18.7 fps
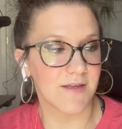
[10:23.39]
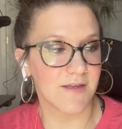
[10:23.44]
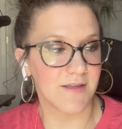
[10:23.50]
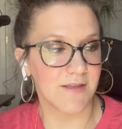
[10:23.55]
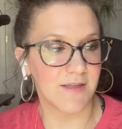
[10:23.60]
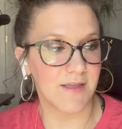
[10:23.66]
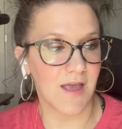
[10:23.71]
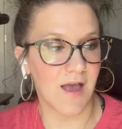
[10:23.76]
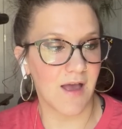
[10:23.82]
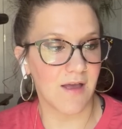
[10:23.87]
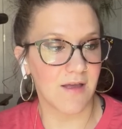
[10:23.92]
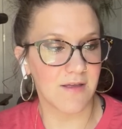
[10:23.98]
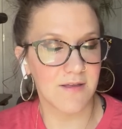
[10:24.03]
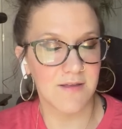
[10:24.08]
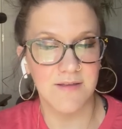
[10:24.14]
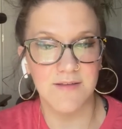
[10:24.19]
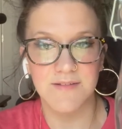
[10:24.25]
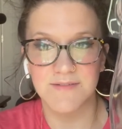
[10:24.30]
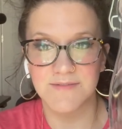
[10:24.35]
yeah,
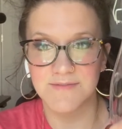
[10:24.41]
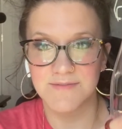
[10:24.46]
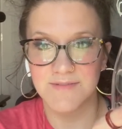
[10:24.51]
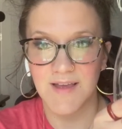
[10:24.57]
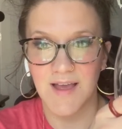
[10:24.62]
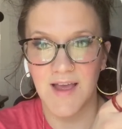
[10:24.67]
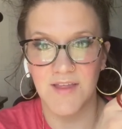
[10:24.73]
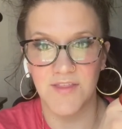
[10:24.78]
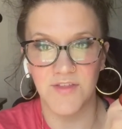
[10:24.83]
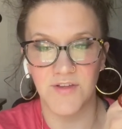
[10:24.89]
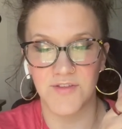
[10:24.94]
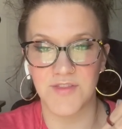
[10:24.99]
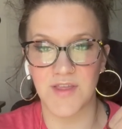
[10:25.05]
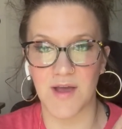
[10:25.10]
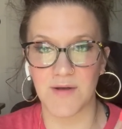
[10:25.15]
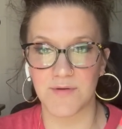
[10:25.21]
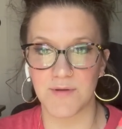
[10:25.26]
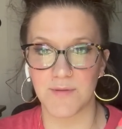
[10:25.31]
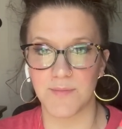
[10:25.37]
I thought
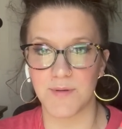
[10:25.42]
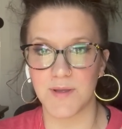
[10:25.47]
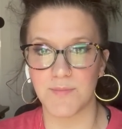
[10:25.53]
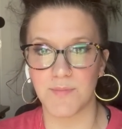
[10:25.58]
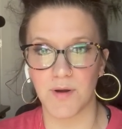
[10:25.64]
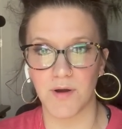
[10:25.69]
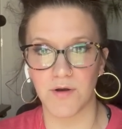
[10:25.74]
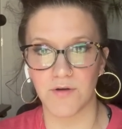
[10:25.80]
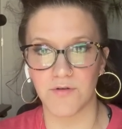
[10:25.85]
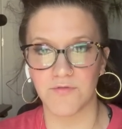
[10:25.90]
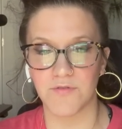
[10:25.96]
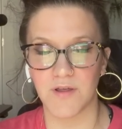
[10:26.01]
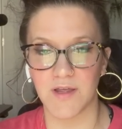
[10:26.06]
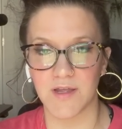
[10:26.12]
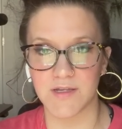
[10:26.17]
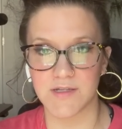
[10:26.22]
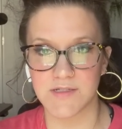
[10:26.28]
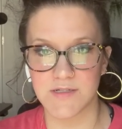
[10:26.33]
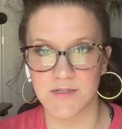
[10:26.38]
that would be
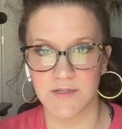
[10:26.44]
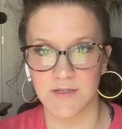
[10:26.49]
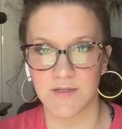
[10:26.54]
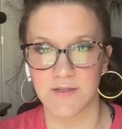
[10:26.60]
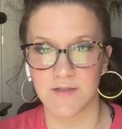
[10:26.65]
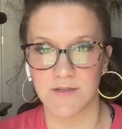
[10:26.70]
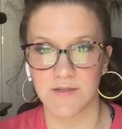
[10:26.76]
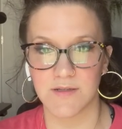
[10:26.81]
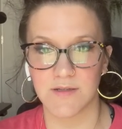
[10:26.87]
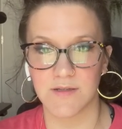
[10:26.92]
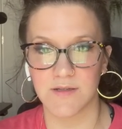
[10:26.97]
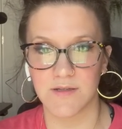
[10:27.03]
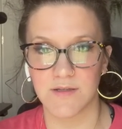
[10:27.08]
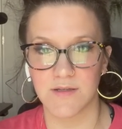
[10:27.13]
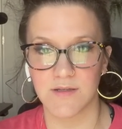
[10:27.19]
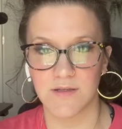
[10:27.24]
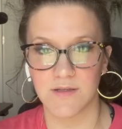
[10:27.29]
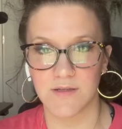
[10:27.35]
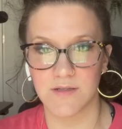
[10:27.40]
perfect.
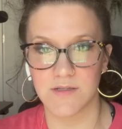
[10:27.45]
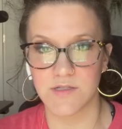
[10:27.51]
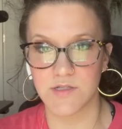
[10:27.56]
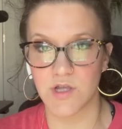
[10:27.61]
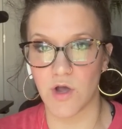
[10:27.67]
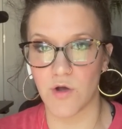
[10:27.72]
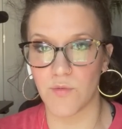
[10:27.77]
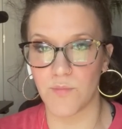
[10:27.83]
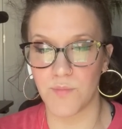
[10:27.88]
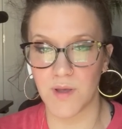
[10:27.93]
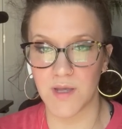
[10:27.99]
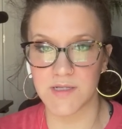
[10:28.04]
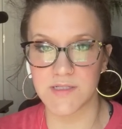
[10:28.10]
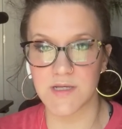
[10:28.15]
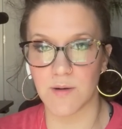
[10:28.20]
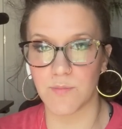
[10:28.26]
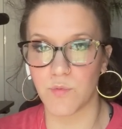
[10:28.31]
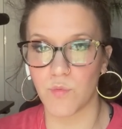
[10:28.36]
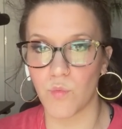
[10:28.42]
So picked
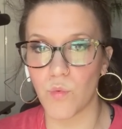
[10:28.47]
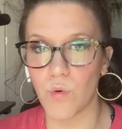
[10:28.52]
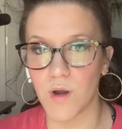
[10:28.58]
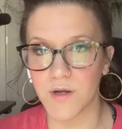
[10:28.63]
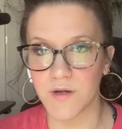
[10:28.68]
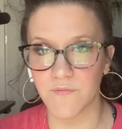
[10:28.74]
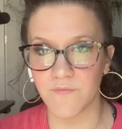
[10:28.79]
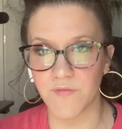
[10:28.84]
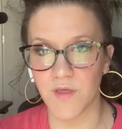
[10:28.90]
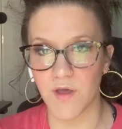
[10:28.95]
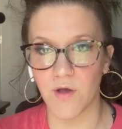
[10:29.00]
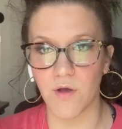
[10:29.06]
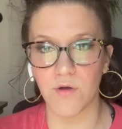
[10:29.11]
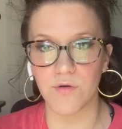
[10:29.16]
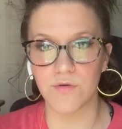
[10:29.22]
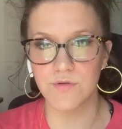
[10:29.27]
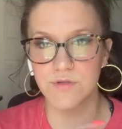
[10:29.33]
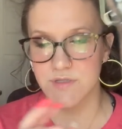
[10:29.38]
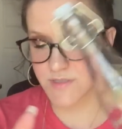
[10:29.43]
up one of
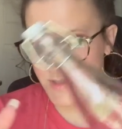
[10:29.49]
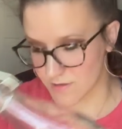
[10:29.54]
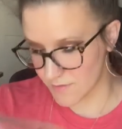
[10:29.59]
those.